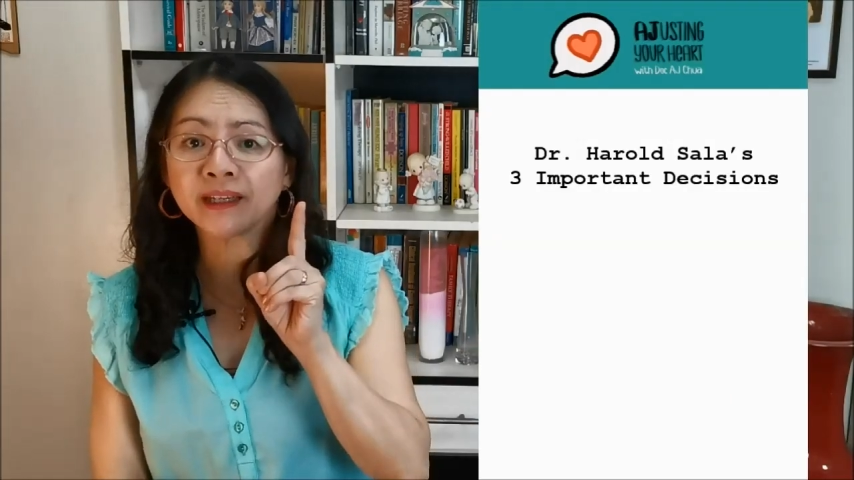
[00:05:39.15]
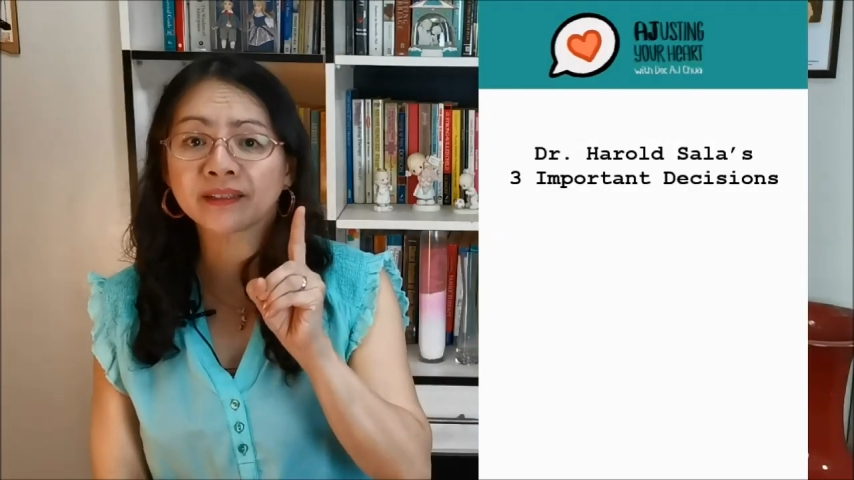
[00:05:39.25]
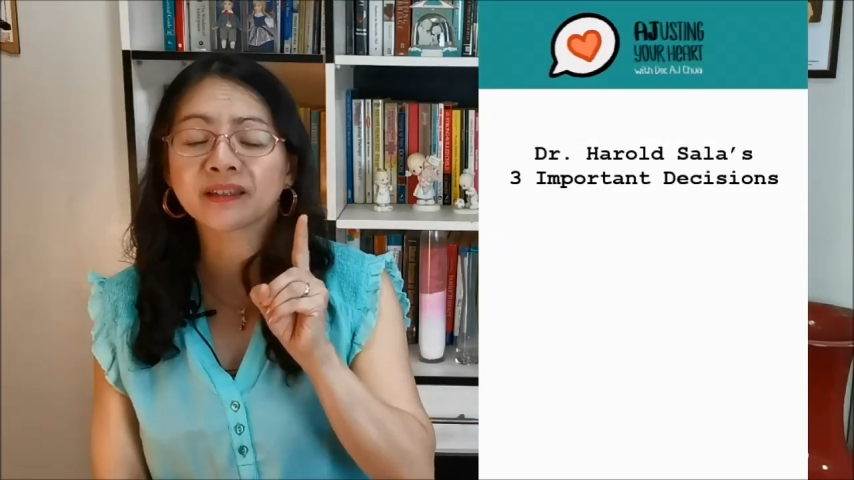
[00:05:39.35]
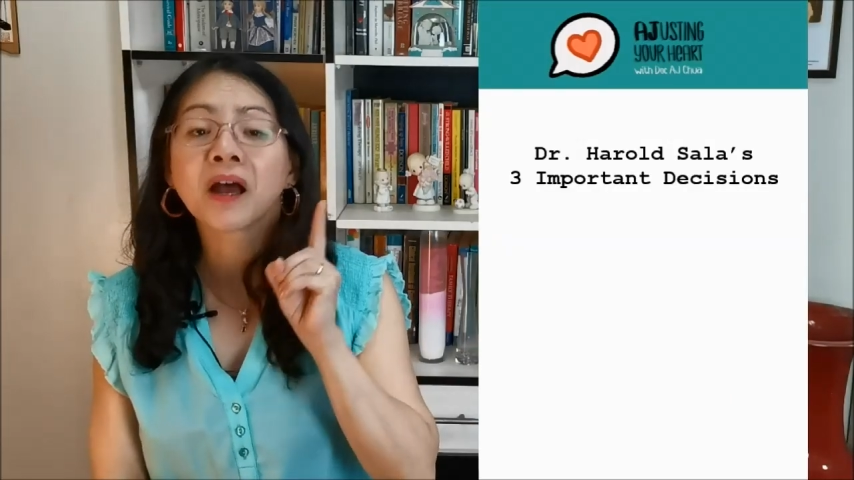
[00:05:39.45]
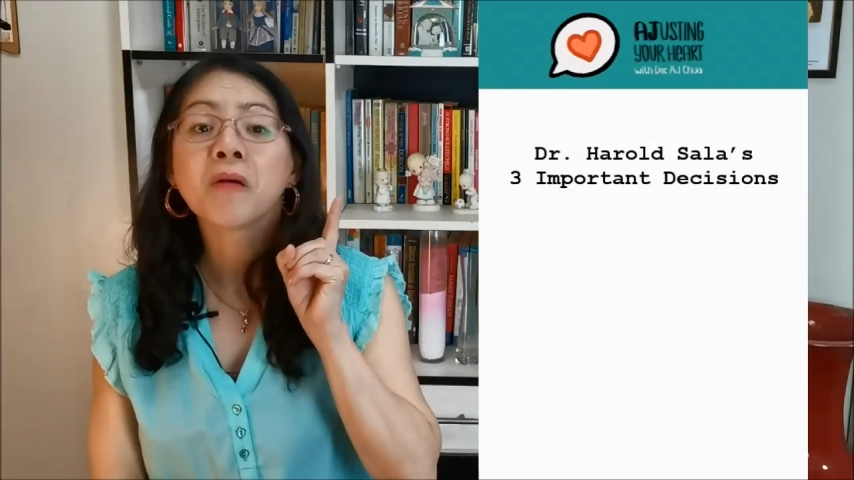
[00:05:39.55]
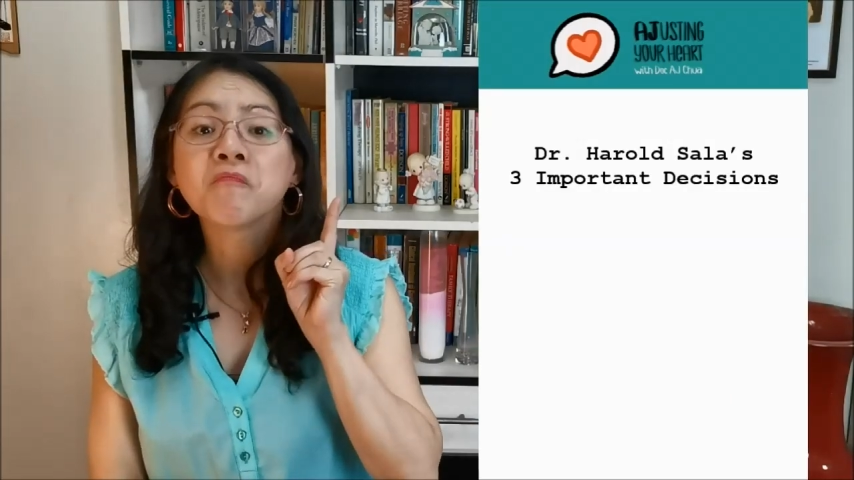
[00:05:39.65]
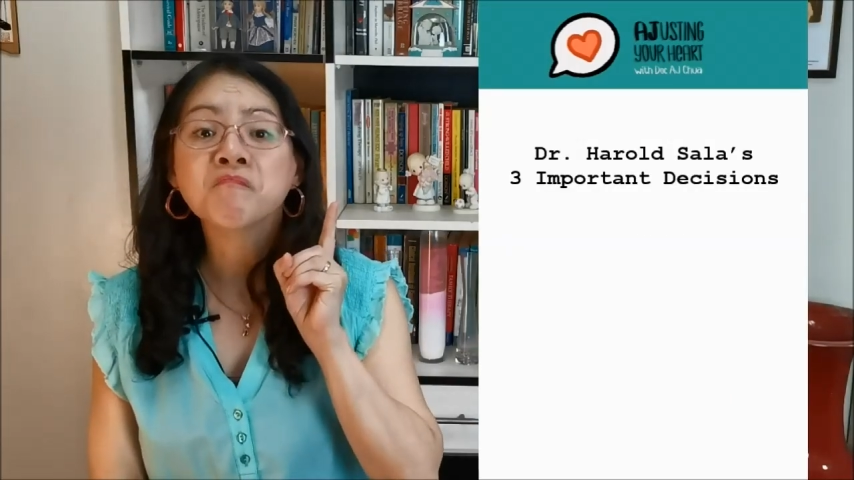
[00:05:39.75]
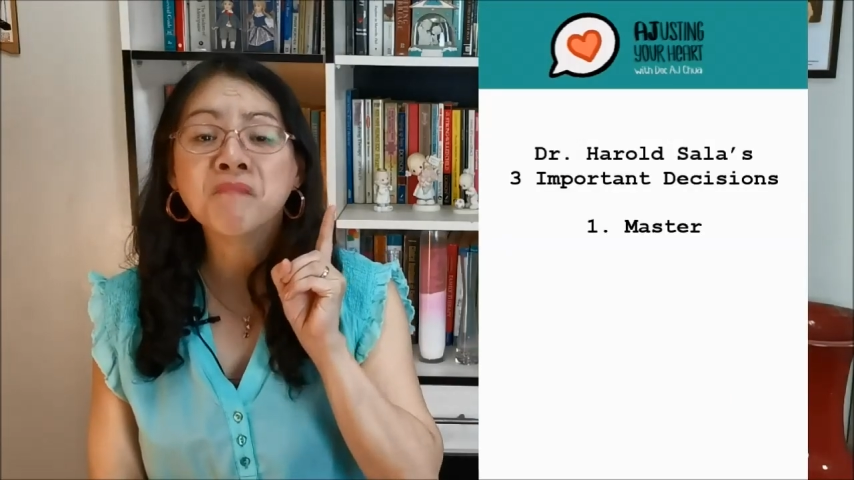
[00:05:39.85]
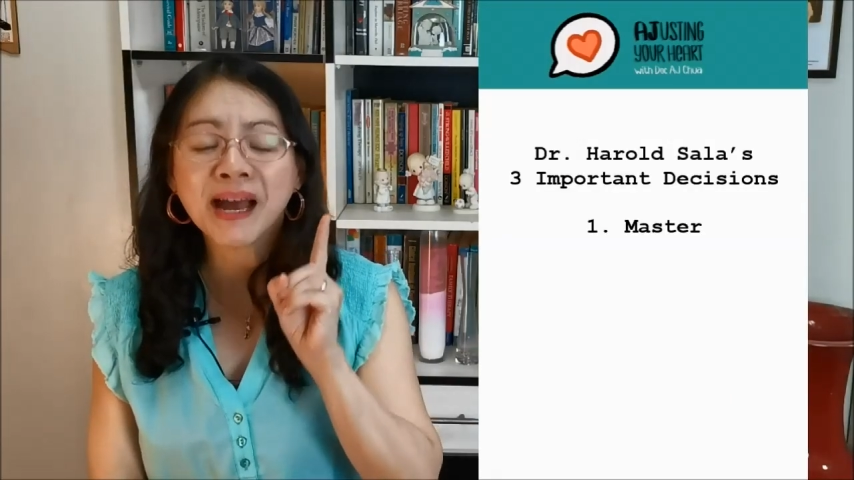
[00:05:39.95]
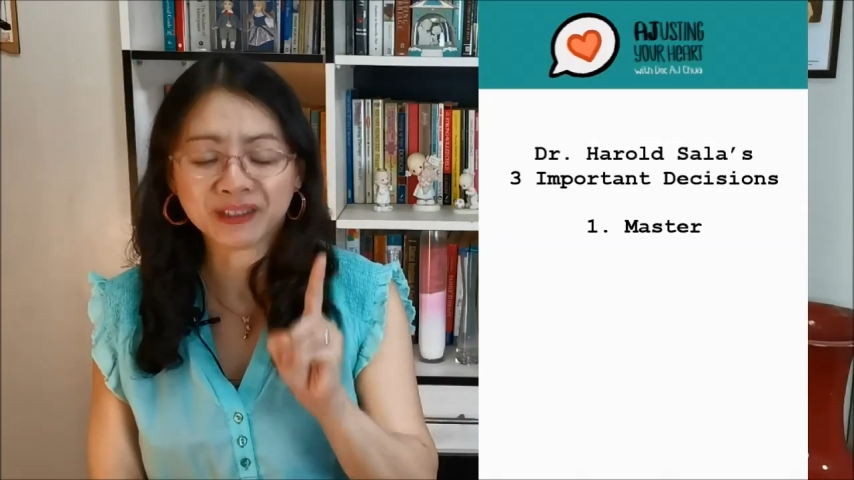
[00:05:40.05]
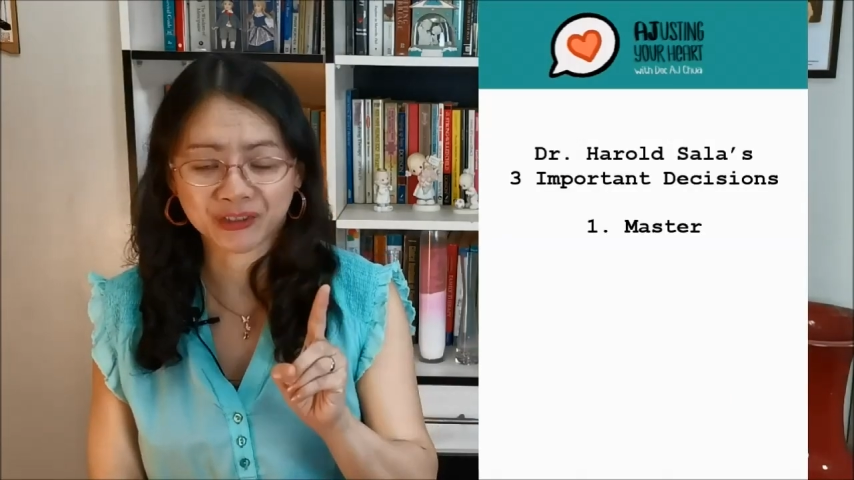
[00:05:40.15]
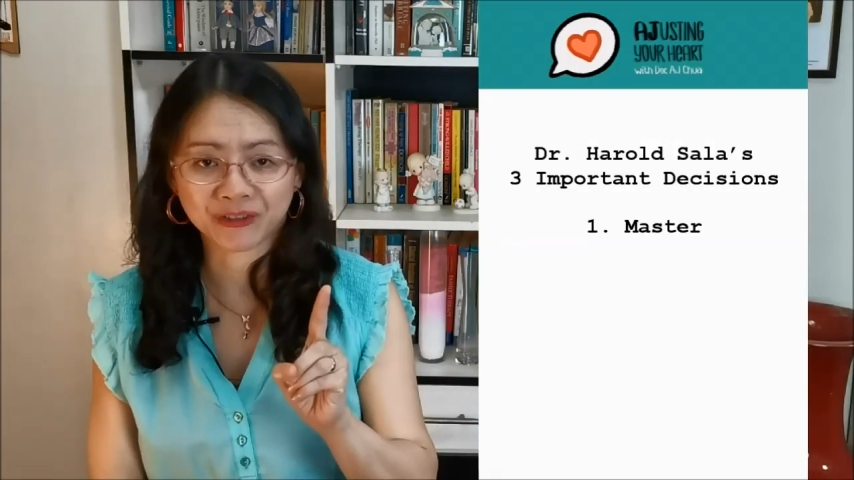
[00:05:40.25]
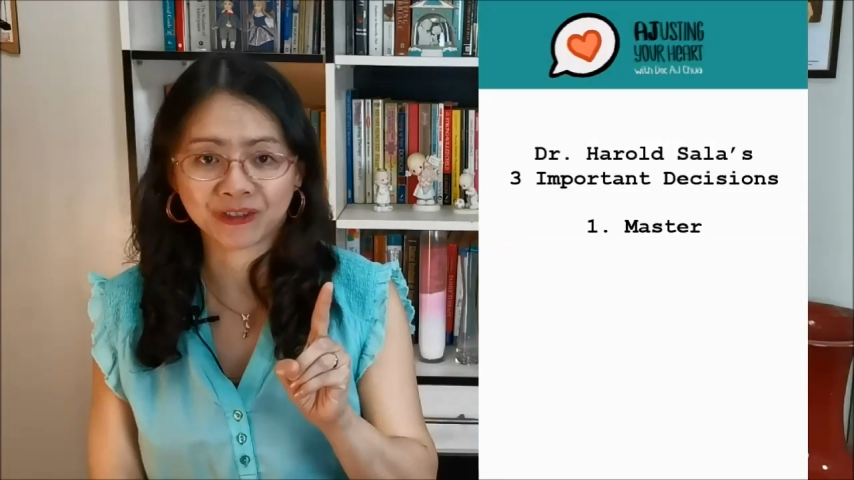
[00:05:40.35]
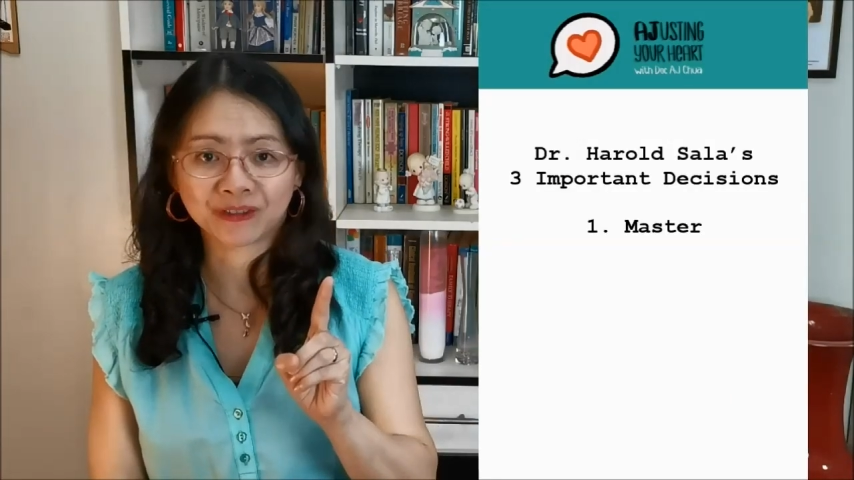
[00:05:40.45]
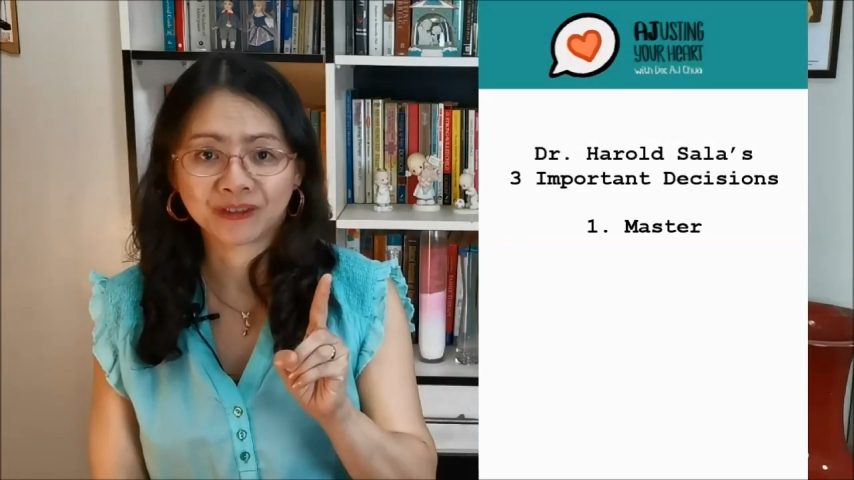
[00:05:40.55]
is
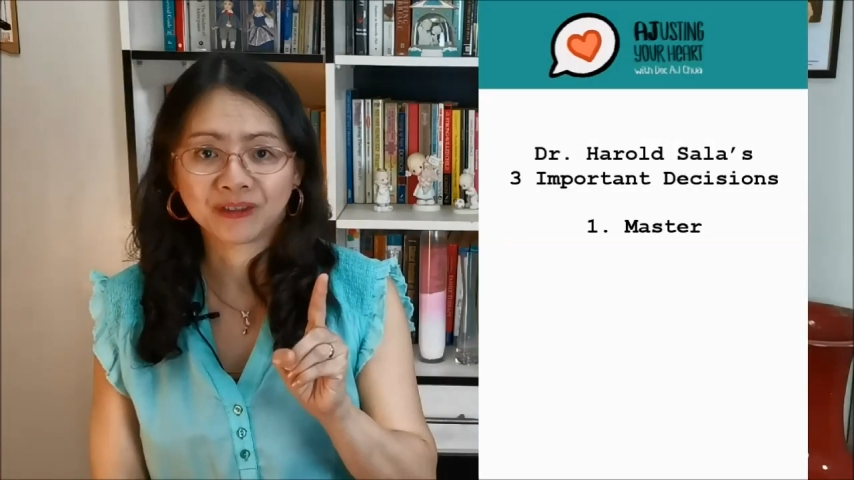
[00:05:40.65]
master.